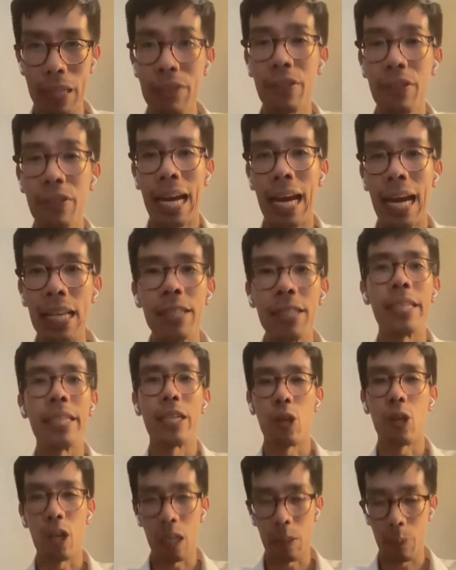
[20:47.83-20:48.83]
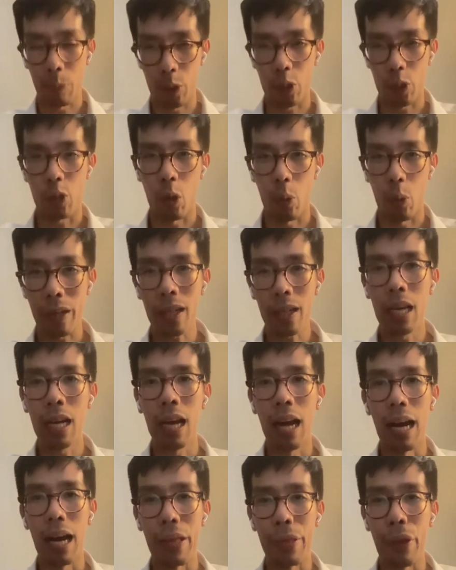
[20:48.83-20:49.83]
Even as the economy was growing,
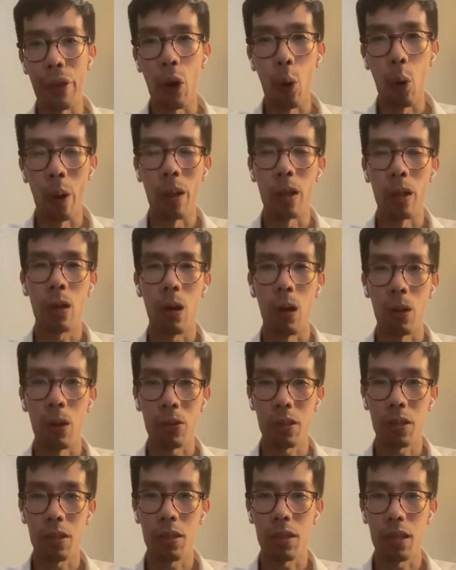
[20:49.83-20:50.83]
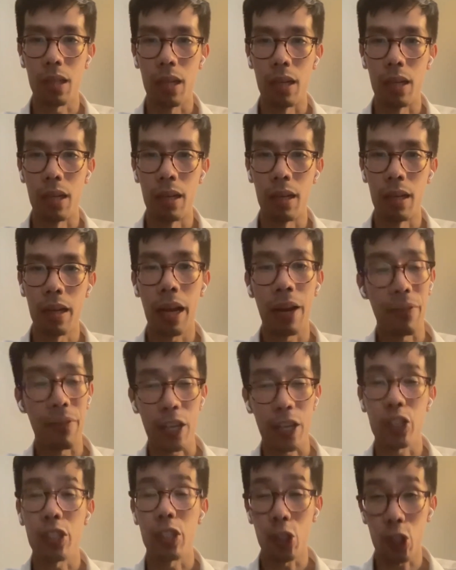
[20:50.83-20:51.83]
their oil costs have
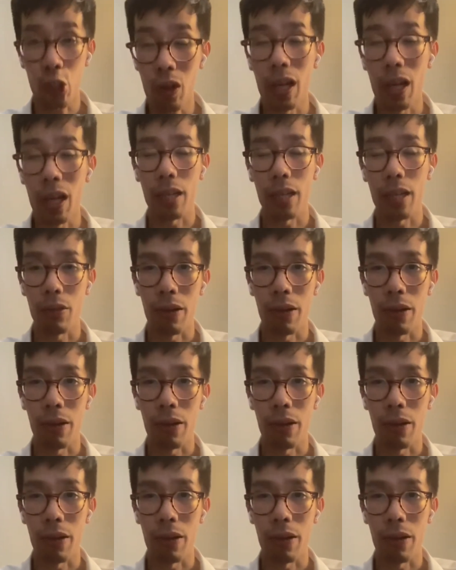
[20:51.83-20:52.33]
actually shrunk.